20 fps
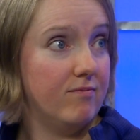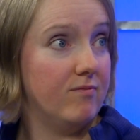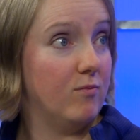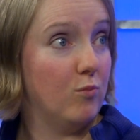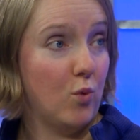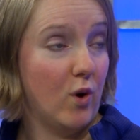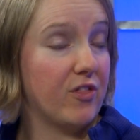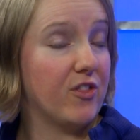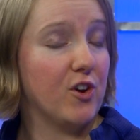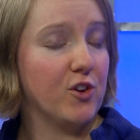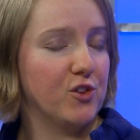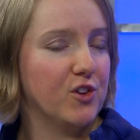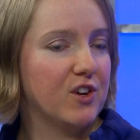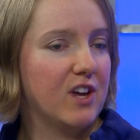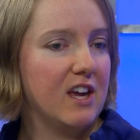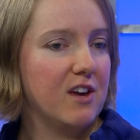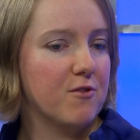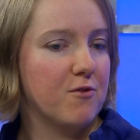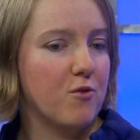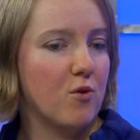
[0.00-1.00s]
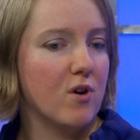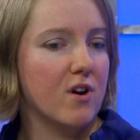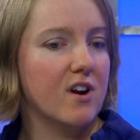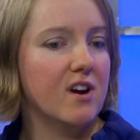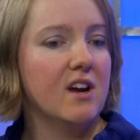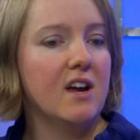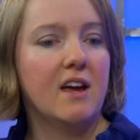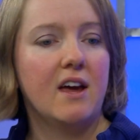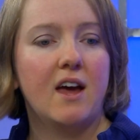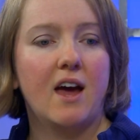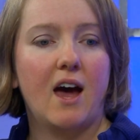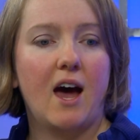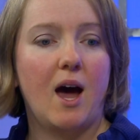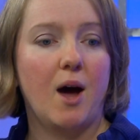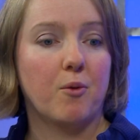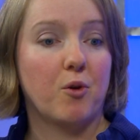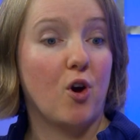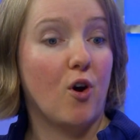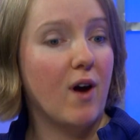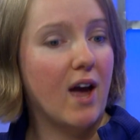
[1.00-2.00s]
what they're looking for,
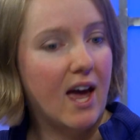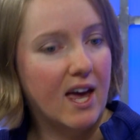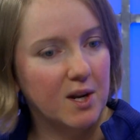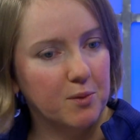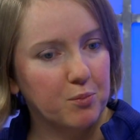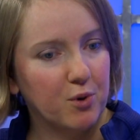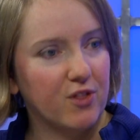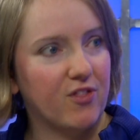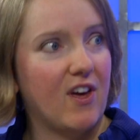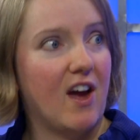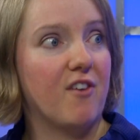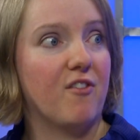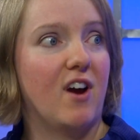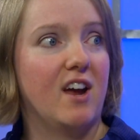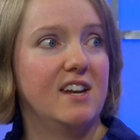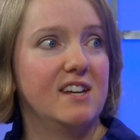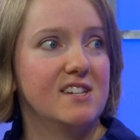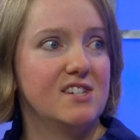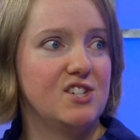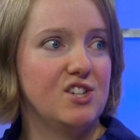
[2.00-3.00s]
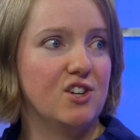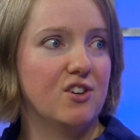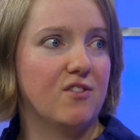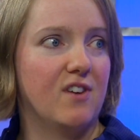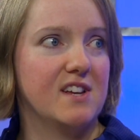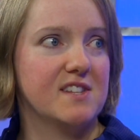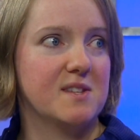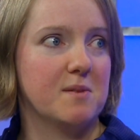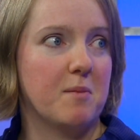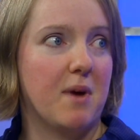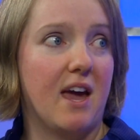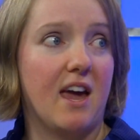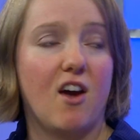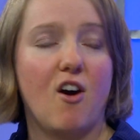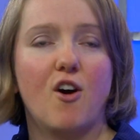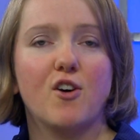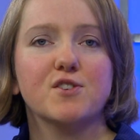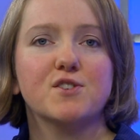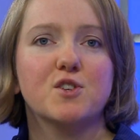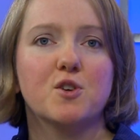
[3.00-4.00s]
go ahead and put that right into your resume.
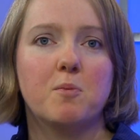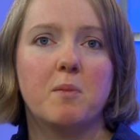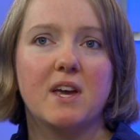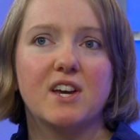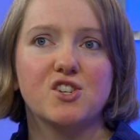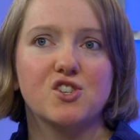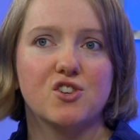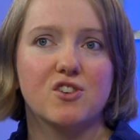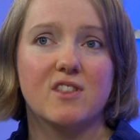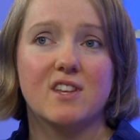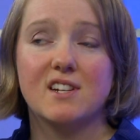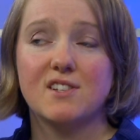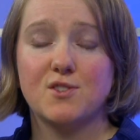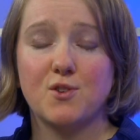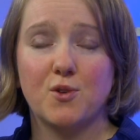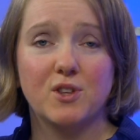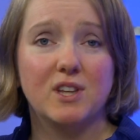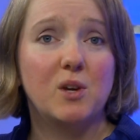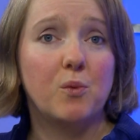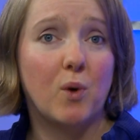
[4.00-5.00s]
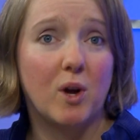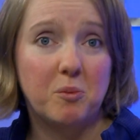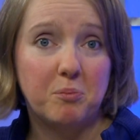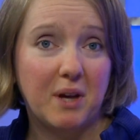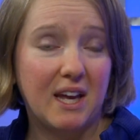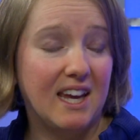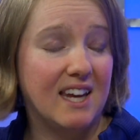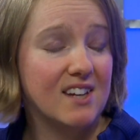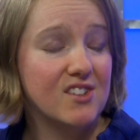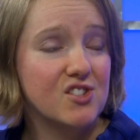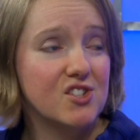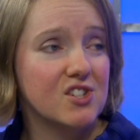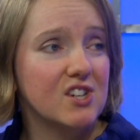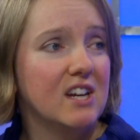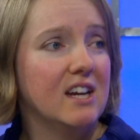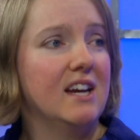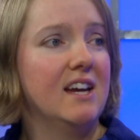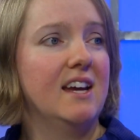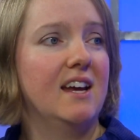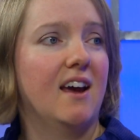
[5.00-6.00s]
Also, make sure that it's only one page.
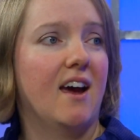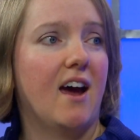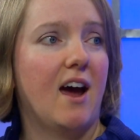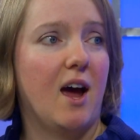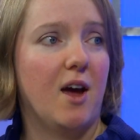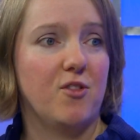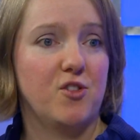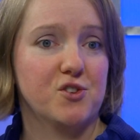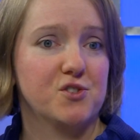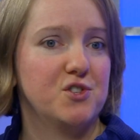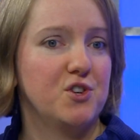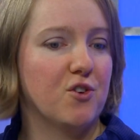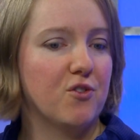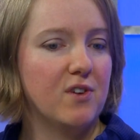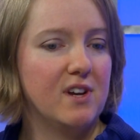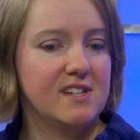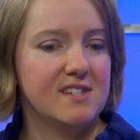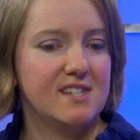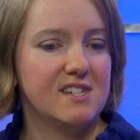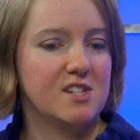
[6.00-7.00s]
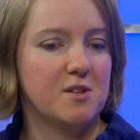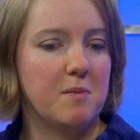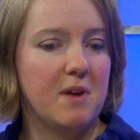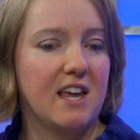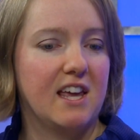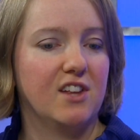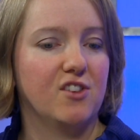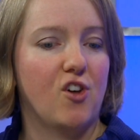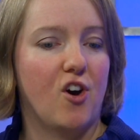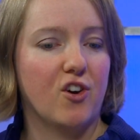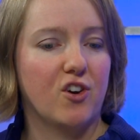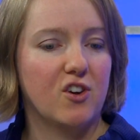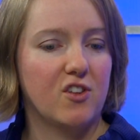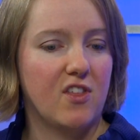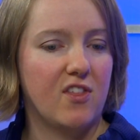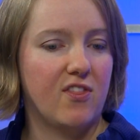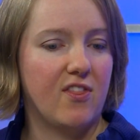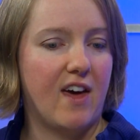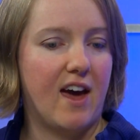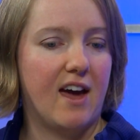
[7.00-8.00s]
There's no reason to make it longer
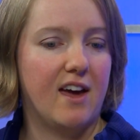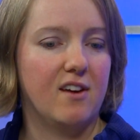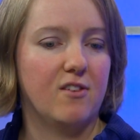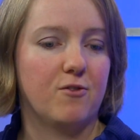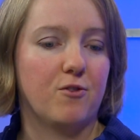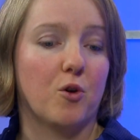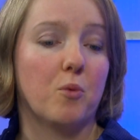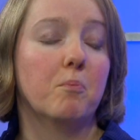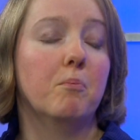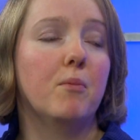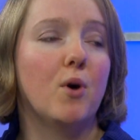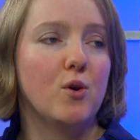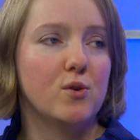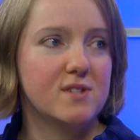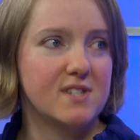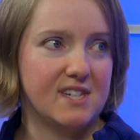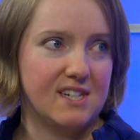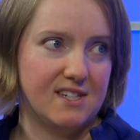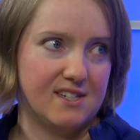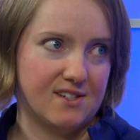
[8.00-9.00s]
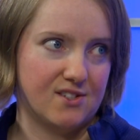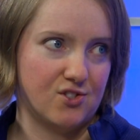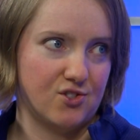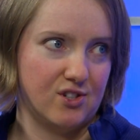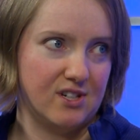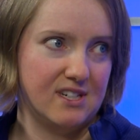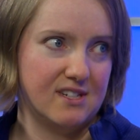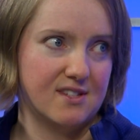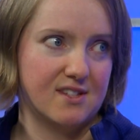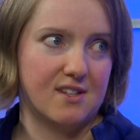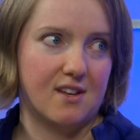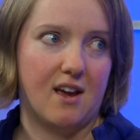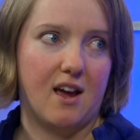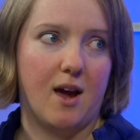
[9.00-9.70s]
than that for most industries.